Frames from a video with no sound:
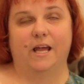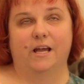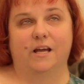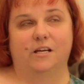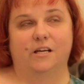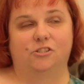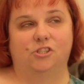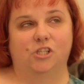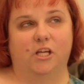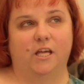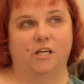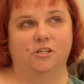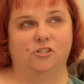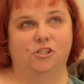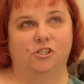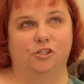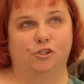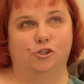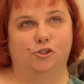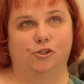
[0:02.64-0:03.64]

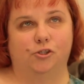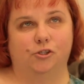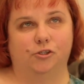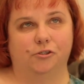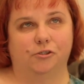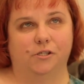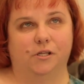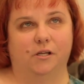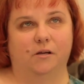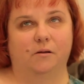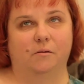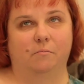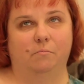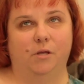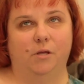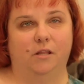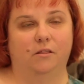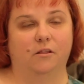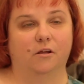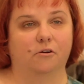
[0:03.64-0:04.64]
education should
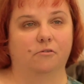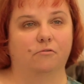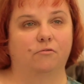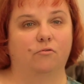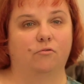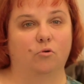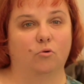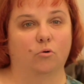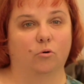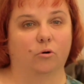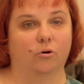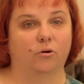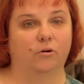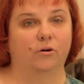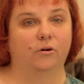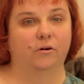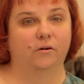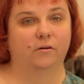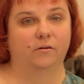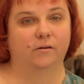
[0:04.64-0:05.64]
be there for
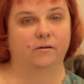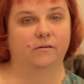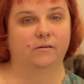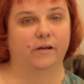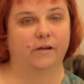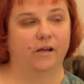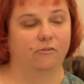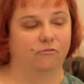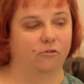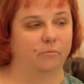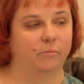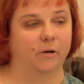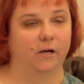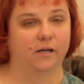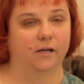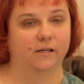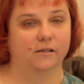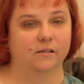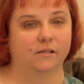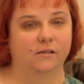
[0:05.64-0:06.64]

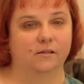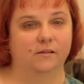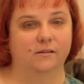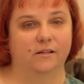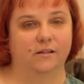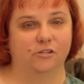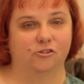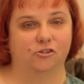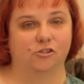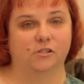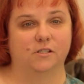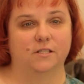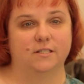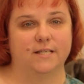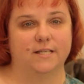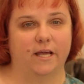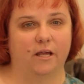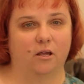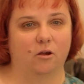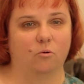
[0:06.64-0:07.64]
everybody. They shouldn't
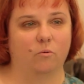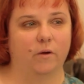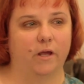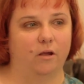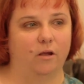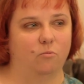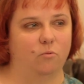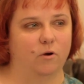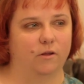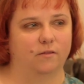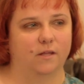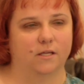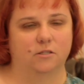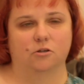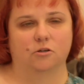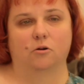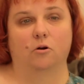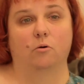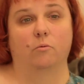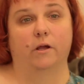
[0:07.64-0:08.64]
take away what they
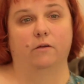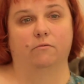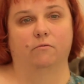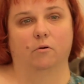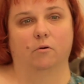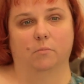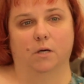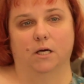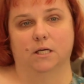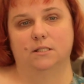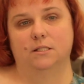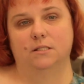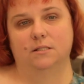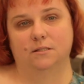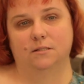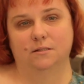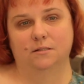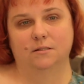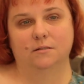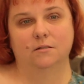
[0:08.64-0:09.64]
took away from
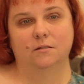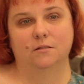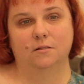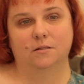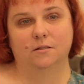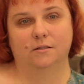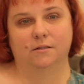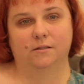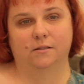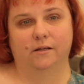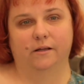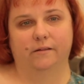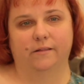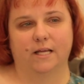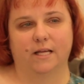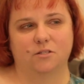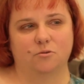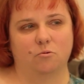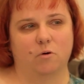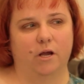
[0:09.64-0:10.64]
us. And
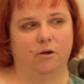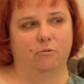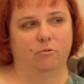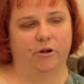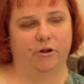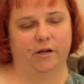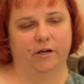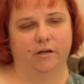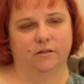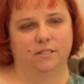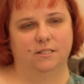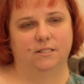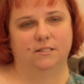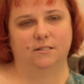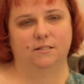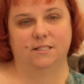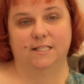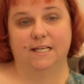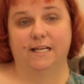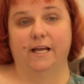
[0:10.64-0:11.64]
that's why we're here
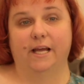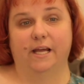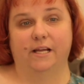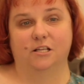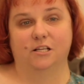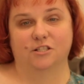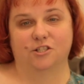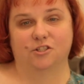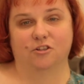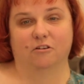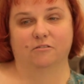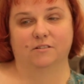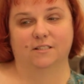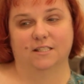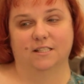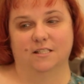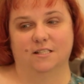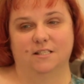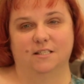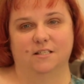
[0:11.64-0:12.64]
today to start
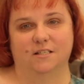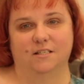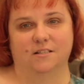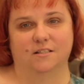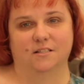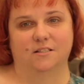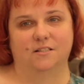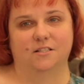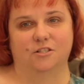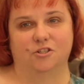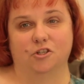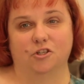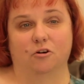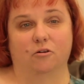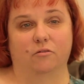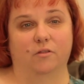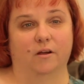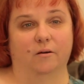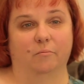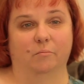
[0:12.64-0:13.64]
this is to show
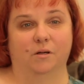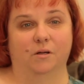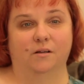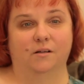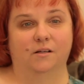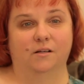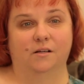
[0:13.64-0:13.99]
them,